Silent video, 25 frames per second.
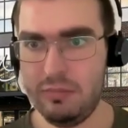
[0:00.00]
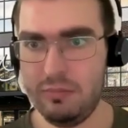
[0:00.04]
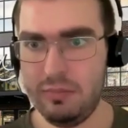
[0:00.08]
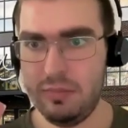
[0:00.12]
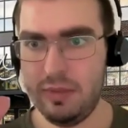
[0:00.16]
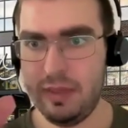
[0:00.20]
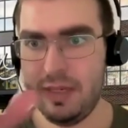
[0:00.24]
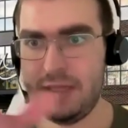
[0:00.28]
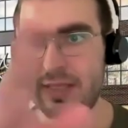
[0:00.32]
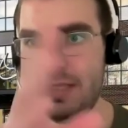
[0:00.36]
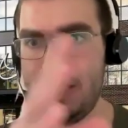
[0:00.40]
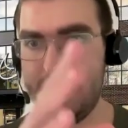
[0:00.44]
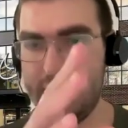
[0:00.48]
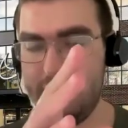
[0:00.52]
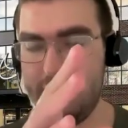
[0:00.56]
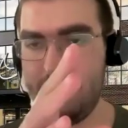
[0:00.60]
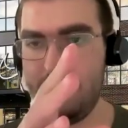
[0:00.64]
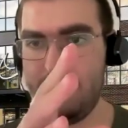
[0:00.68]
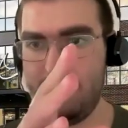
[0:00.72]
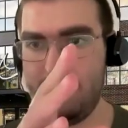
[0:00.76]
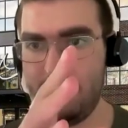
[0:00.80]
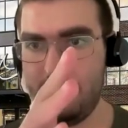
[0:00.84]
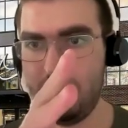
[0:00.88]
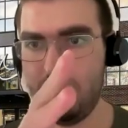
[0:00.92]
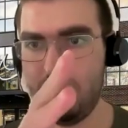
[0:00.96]
reset
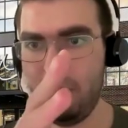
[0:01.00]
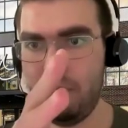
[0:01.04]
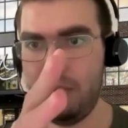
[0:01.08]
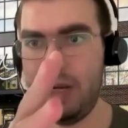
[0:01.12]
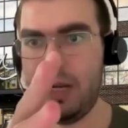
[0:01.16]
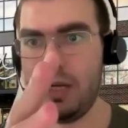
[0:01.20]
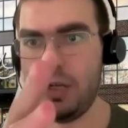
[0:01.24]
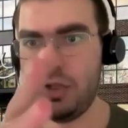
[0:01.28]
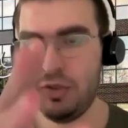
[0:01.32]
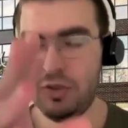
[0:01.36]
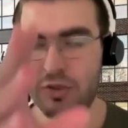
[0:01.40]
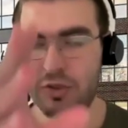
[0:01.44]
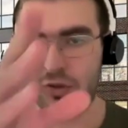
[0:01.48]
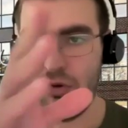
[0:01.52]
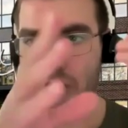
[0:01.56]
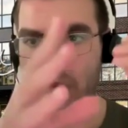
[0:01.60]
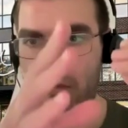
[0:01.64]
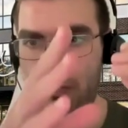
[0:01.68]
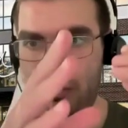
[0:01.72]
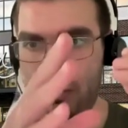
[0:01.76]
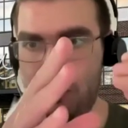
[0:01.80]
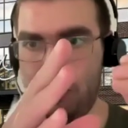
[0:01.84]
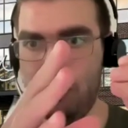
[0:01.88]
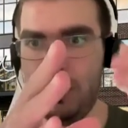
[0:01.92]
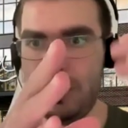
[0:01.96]
operation. So
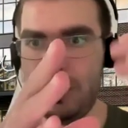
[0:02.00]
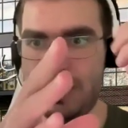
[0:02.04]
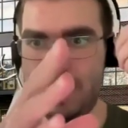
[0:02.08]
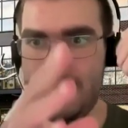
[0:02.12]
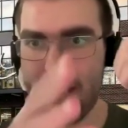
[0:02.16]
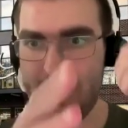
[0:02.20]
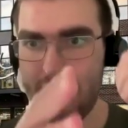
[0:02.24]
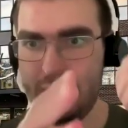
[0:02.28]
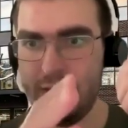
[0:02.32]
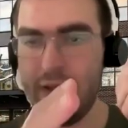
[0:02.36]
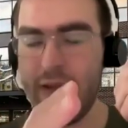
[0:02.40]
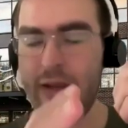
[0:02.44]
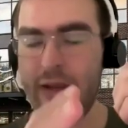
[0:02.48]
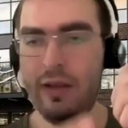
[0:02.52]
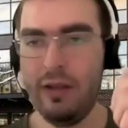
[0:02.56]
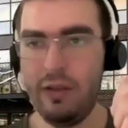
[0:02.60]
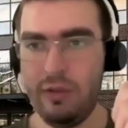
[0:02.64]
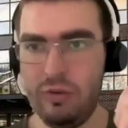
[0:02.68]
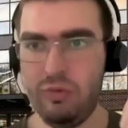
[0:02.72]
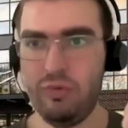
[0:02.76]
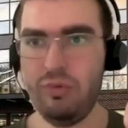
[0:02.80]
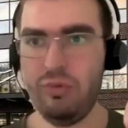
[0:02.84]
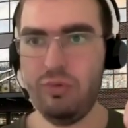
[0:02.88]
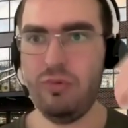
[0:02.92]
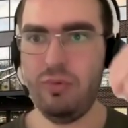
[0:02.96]
you reset it
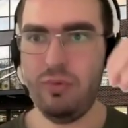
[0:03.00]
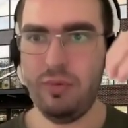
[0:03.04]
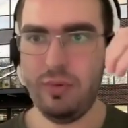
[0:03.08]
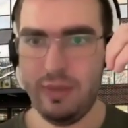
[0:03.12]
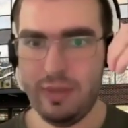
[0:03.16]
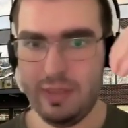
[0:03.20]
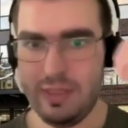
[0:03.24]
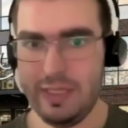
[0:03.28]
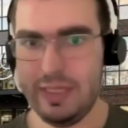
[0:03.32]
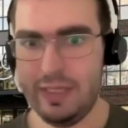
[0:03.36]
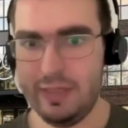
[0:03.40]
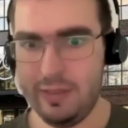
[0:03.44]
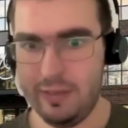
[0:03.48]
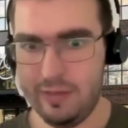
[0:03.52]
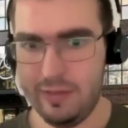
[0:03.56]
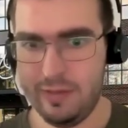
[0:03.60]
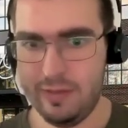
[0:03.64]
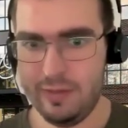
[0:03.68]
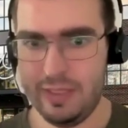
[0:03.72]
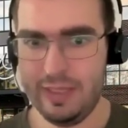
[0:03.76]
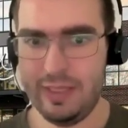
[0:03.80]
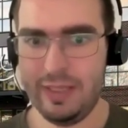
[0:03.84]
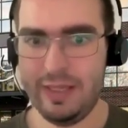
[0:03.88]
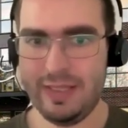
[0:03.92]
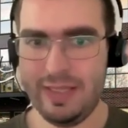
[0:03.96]
to
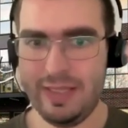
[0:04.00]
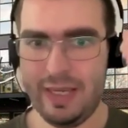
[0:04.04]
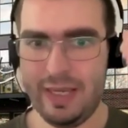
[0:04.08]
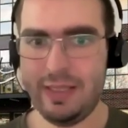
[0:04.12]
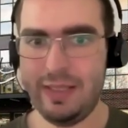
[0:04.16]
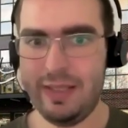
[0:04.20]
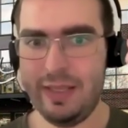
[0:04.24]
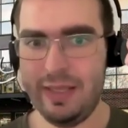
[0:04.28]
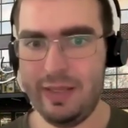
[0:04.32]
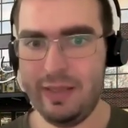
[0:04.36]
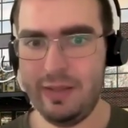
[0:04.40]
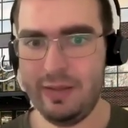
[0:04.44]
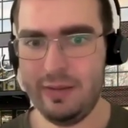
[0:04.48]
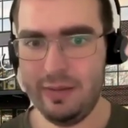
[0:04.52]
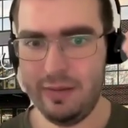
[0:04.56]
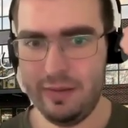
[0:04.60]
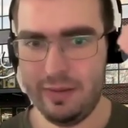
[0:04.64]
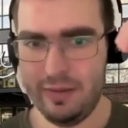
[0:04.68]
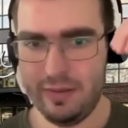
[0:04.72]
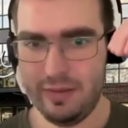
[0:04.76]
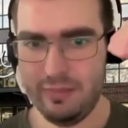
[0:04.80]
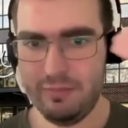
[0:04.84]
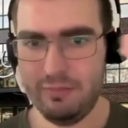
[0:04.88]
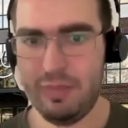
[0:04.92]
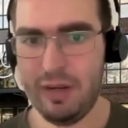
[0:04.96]
exactly
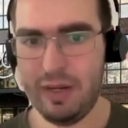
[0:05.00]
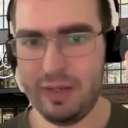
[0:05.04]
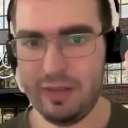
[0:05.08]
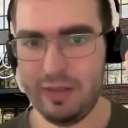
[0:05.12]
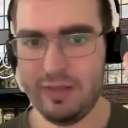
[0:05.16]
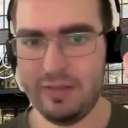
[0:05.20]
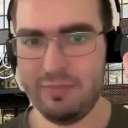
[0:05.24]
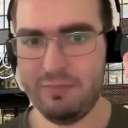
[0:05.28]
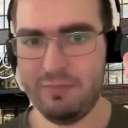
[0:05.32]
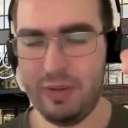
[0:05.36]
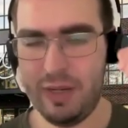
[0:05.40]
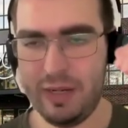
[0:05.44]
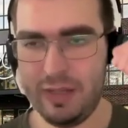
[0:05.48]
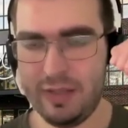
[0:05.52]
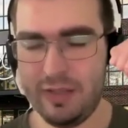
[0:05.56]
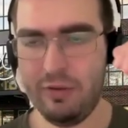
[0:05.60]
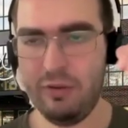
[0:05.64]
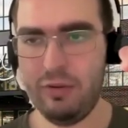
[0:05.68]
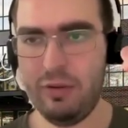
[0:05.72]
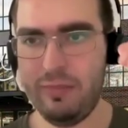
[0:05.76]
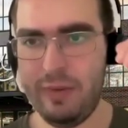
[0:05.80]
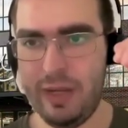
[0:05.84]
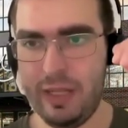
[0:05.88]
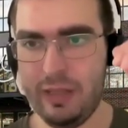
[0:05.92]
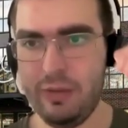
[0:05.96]

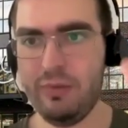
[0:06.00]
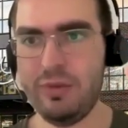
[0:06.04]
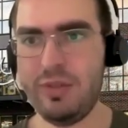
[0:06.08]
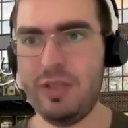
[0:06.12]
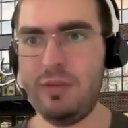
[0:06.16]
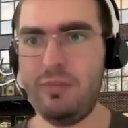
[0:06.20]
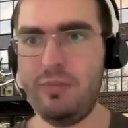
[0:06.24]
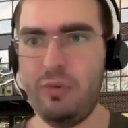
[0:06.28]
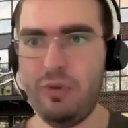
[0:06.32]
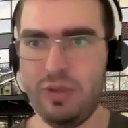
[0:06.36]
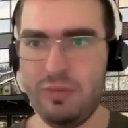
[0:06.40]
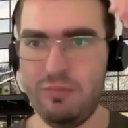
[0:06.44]
particular value that was